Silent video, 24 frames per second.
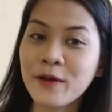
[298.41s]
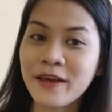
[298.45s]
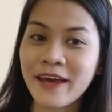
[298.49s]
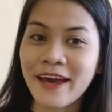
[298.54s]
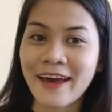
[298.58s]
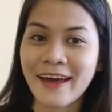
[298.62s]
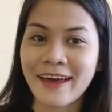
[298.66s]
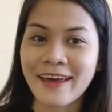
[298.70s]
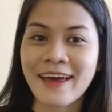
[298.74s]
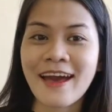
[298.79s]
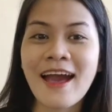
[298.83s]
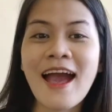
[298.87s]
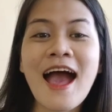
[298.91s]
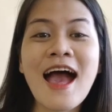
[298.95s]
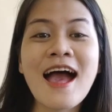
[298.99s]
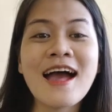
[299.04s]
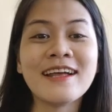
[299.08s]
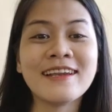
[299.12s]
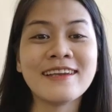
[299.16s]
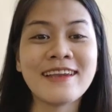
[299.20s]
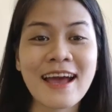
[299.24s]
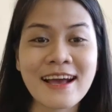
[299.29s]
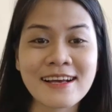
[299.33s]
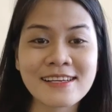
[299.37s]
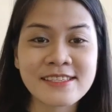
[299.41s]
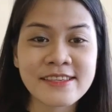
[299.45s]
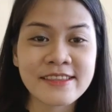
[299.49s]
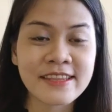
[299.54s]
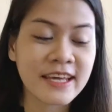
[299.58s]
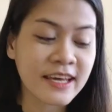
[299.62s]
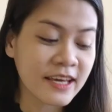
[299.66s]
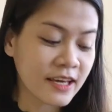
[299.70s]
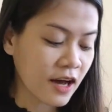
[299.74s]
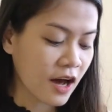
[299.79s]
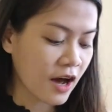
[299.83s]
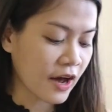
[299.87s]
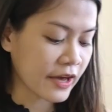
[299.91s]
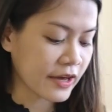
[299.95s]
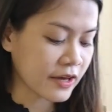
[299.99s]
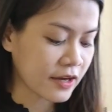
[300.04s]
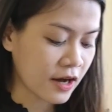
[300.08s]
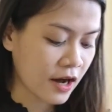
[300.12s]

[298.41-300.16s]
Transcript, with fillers: Okay, next thing I